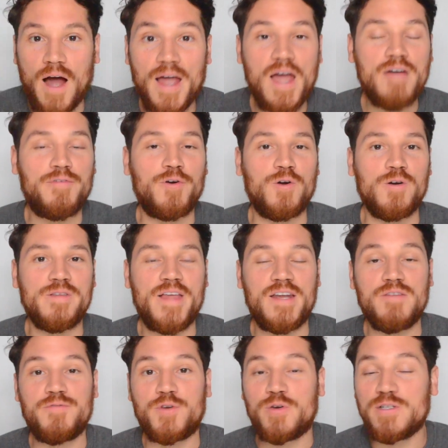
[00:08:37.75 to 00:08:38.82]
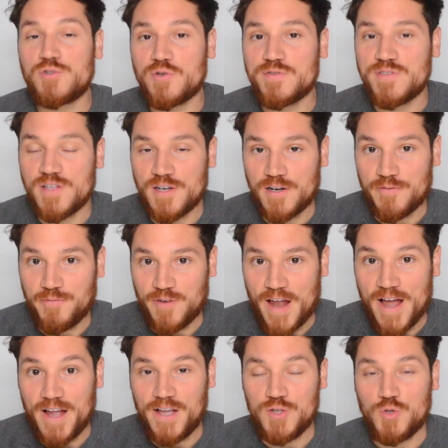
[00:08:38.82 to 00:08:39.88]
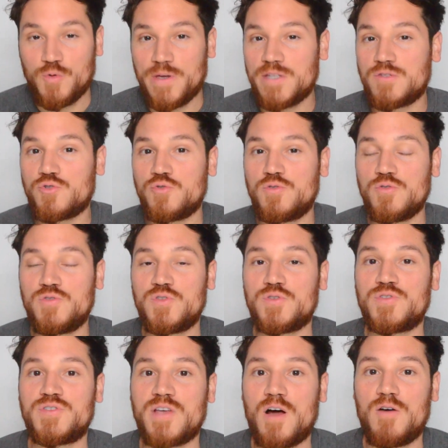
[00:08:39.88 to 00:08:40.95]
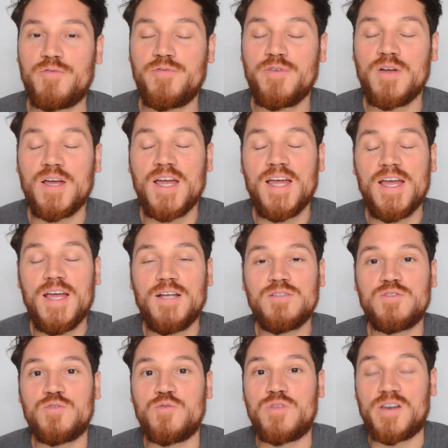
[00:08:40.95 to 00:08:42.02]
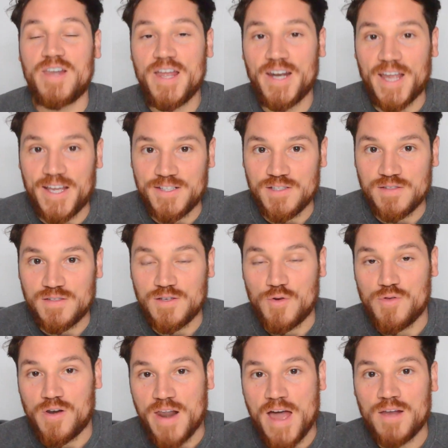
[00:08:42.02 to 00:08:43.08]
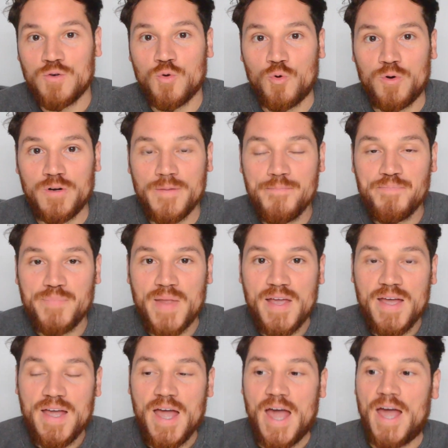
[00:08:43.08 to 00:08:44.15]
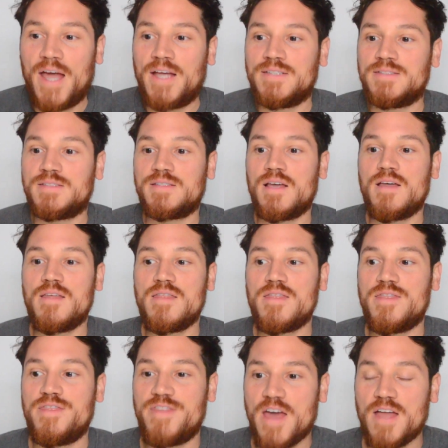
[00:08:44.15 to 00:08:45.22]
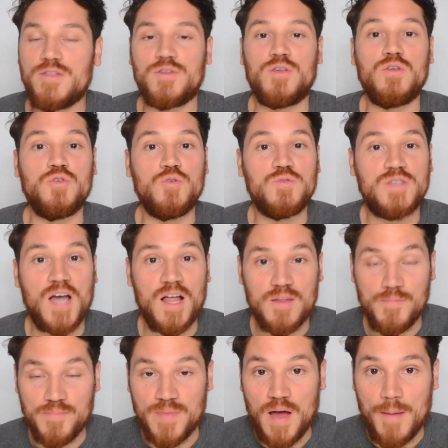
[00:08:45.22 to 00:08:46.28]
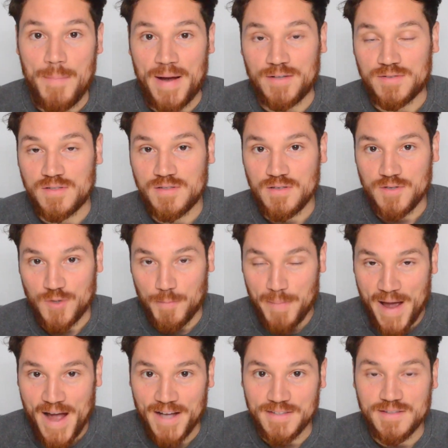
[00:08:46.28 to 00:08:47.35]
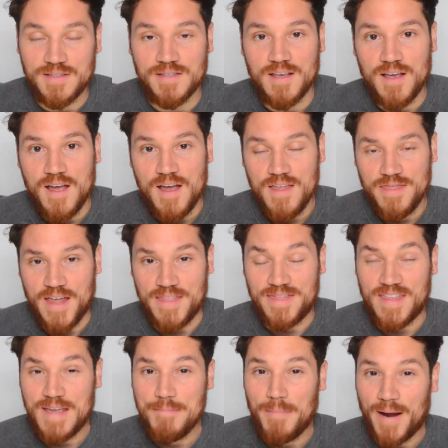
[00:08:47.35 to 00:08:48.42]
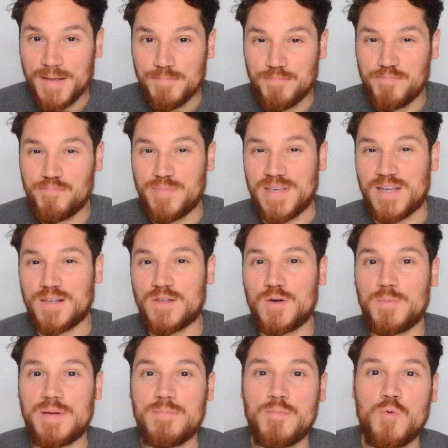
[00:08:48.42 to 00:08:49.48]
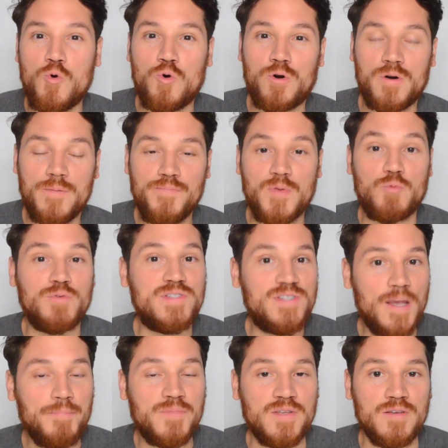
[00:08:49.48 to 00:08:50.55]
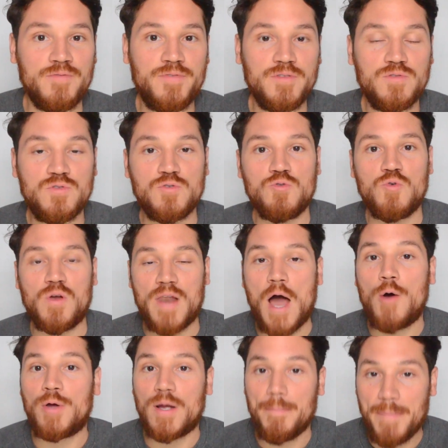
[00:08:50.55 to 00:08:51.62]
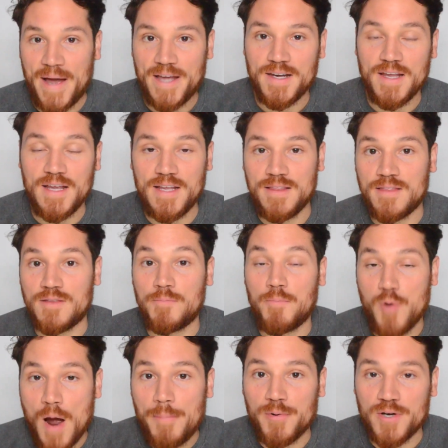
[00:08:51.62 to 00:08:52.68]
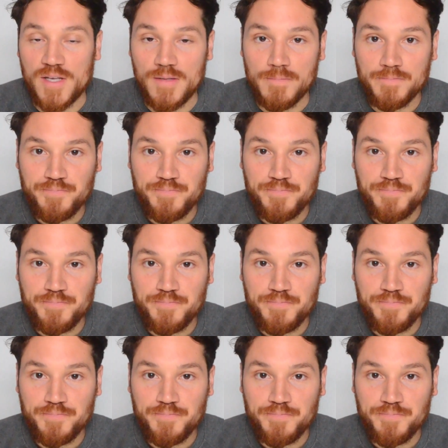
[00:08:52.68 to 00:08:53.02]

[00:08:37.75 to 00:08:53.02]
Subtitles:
I have heard that if you're interested in a flat and you introduce yourself to the letting agency or the landlord, and then you tell them about your pet, that they might be a little bit more receptive to allowing a pet in the property.